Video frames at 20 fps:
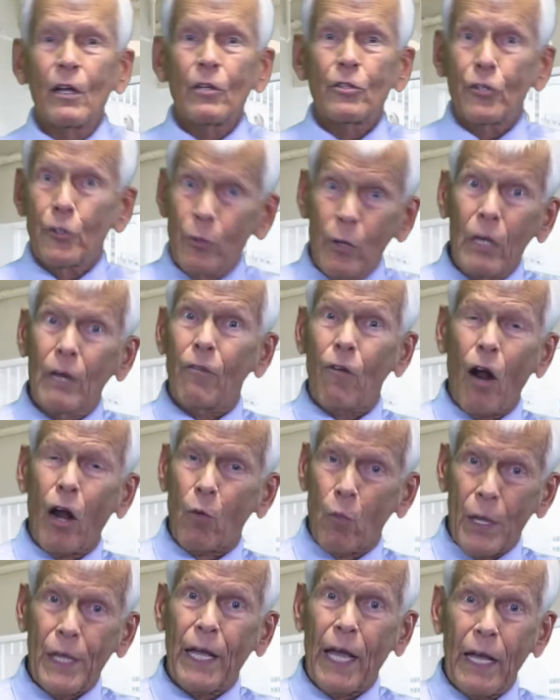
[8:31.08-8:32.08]
do you deliver
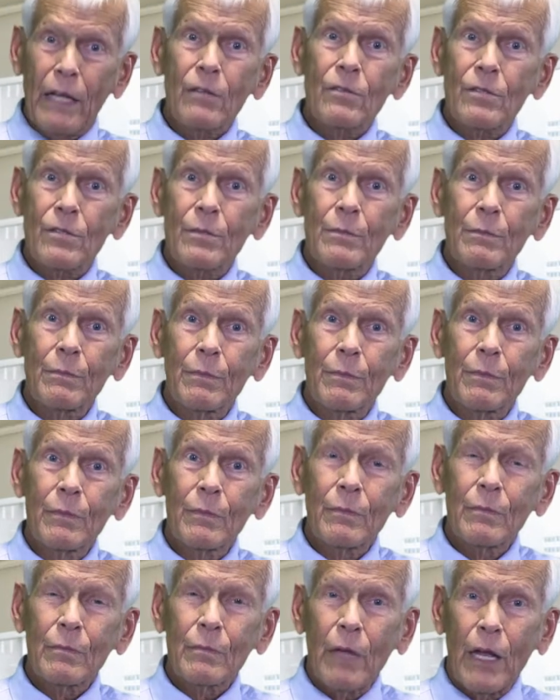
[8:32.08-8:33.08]
on weekends?
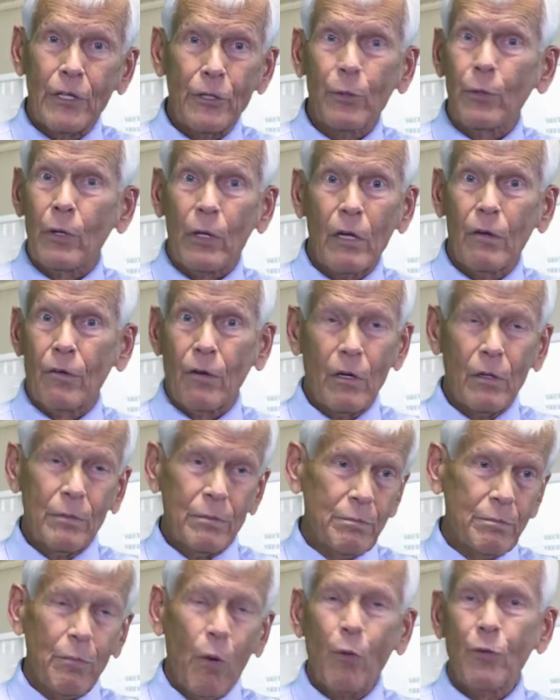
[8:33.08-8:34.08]
And you deliver
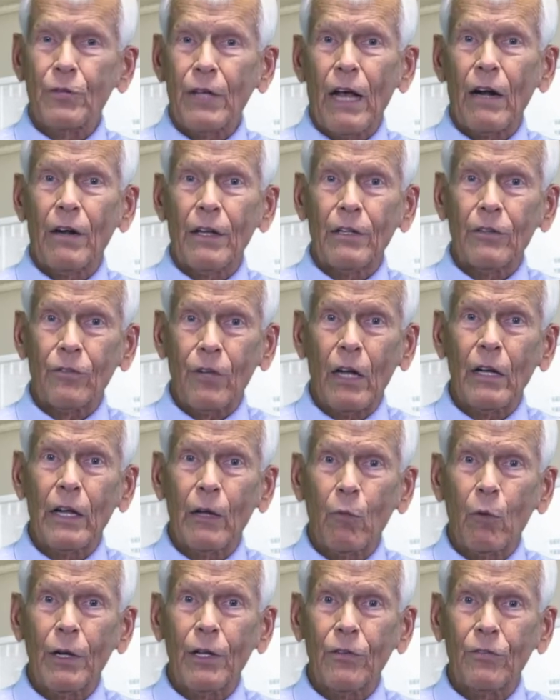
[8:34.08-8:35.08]
both Saturday and Sunday.
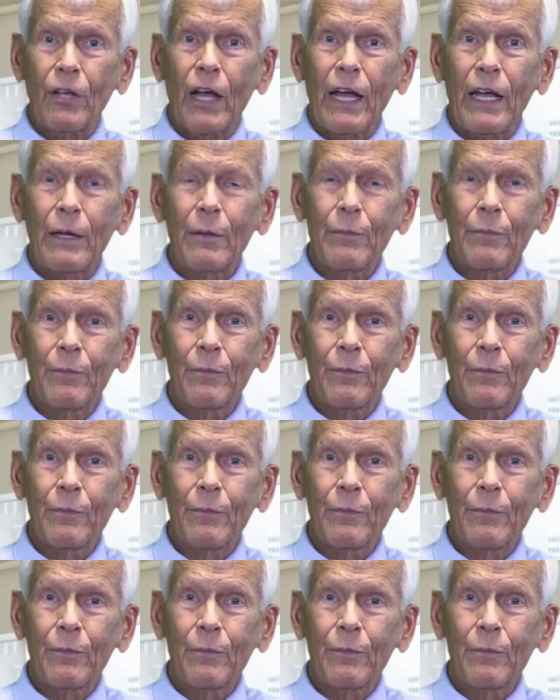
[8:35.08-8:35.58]
What do you say?